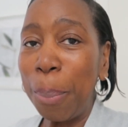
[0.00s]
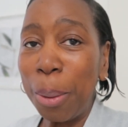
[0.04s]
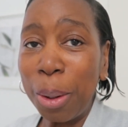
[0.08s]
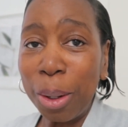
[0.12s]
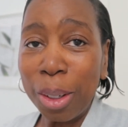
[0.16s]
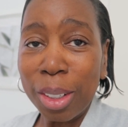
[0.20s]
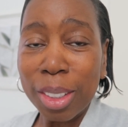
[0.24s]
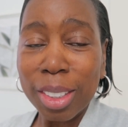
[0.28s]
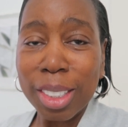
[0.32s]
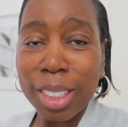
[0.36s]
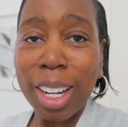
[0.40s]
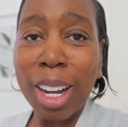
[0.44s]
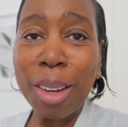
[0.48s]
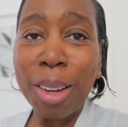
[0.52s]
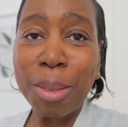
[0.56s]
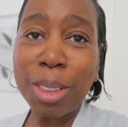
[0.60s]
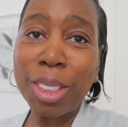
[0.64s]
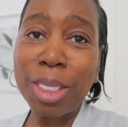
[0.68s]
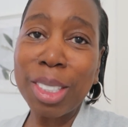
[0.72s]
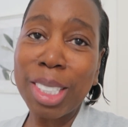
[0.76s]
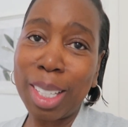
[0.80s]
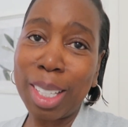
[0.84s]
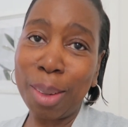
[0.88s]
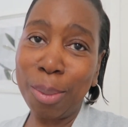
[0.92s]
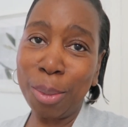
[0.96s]
But
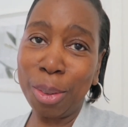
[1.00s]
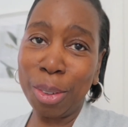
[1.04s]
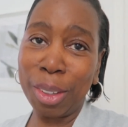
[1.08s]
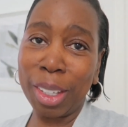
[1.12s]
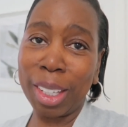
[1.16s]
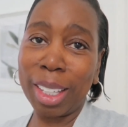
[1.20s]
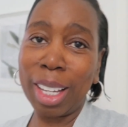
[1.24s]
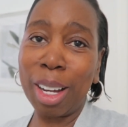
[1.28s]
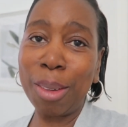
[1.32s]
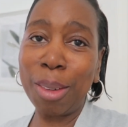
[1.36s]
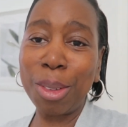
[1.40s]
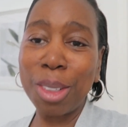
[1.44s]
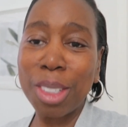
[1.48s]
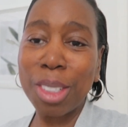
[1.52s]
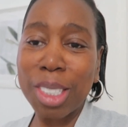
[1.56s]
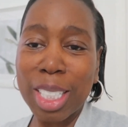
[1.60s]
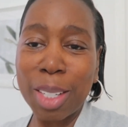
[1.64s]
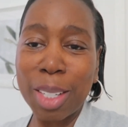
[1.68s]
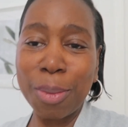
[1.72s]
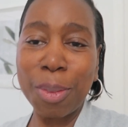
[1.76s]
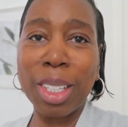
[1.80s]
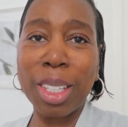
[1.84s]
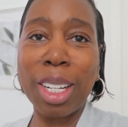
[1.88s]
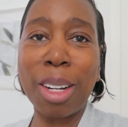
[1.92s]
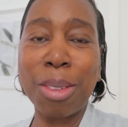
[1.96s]
I've got something
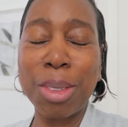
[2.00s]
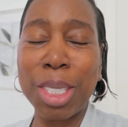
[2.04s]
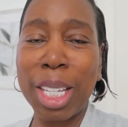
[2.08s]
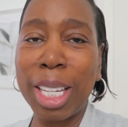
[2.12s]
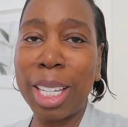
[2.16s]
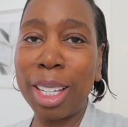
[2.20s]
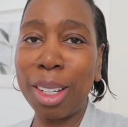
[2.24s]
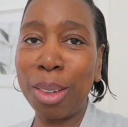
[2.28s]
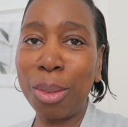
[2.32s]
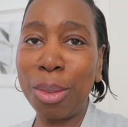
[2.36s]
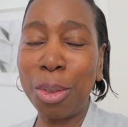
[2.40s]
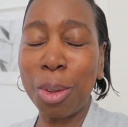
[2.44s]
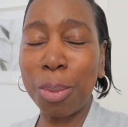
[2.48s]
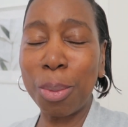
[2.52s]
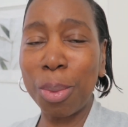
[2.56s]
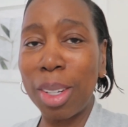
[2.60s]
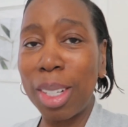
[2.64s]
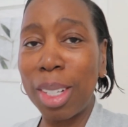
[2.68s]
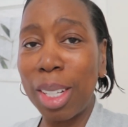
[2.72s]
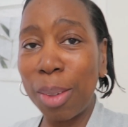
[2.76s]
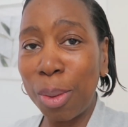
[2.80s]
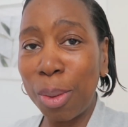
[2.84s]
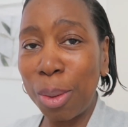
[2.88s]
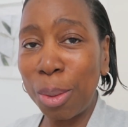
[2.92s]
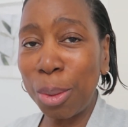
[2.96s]
that I've taken from
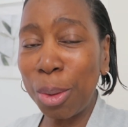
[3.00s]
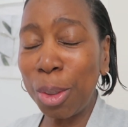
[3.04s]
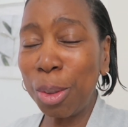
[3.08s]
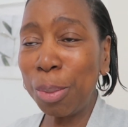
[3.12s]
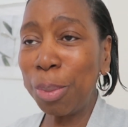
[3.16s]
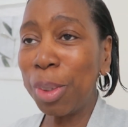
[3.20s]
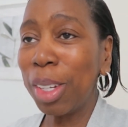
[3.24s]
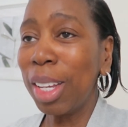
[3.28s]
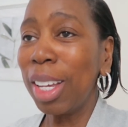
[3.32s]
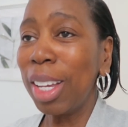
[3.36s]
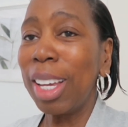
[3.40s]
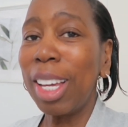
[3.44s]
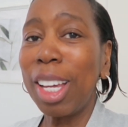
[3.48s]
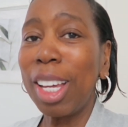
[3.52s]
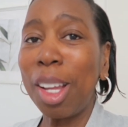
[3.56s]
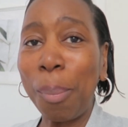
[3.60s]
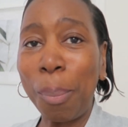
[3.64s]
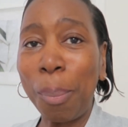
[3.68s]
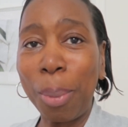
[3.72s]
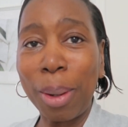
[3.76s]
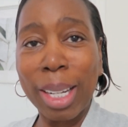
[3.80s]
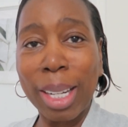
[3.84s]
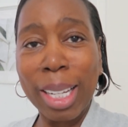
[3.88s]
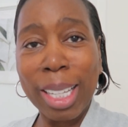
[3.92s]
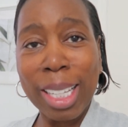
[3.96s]
the living room
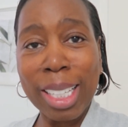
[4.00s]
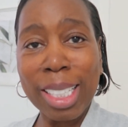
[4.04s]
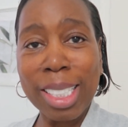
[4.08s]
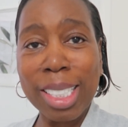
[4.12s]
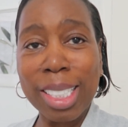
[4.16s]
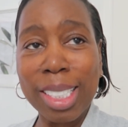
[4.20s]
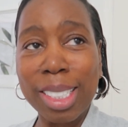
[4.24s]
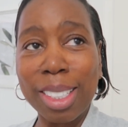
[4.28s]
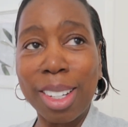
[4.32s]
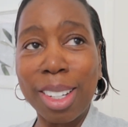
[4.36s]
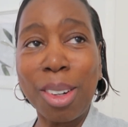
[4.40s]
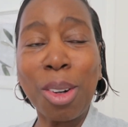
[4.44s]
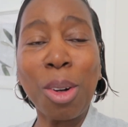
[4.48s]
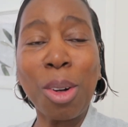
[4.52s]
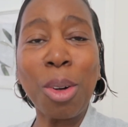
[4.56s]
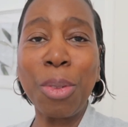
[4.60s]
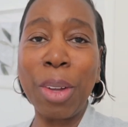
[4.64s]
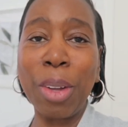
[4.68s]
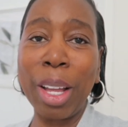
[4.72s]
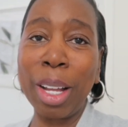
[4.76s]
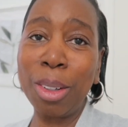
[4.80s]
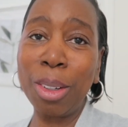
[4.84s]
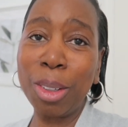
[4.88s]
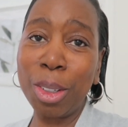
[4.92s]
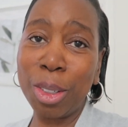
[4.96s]
in place
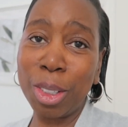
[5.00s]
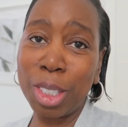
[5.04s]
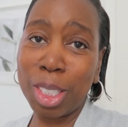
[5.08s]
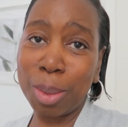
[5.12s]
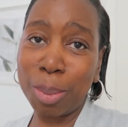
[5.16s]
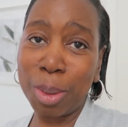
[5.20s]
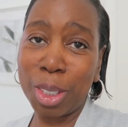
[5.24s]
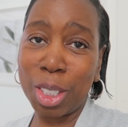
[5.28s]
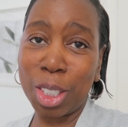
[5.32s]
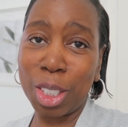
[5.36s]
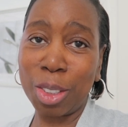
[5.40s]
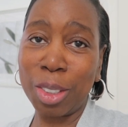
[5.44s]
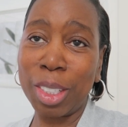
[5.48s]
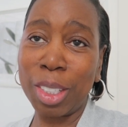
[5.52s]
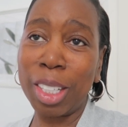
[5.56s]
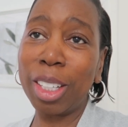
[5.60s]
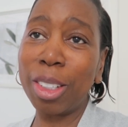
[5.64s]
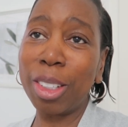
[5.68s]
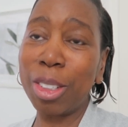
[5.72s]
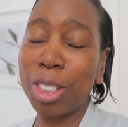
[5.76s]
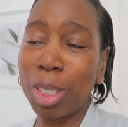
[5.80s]
of our Christmas tree.